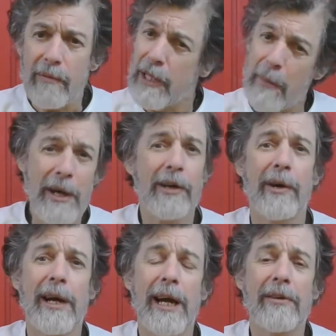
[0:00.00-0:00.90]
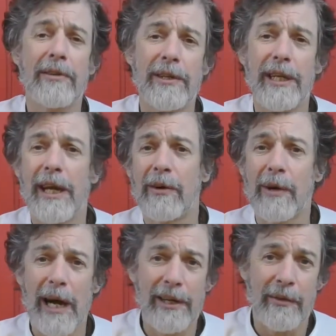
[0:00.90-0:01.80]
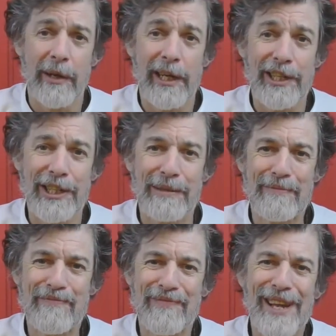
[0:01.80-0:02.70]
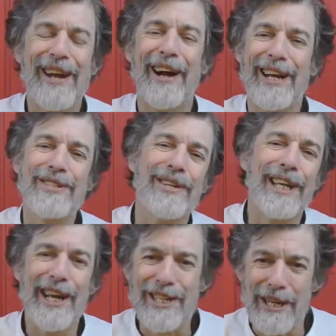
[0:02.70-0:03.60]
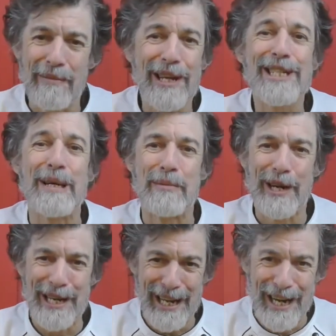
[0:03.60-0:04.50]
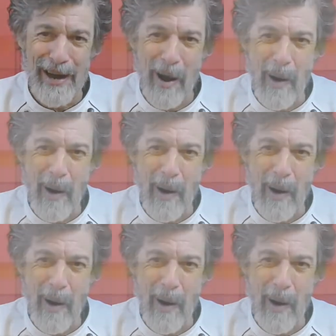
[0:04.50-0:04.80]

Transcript: That'd be great after a day of riding the range. All right, let's go to the kitchen and make something right now.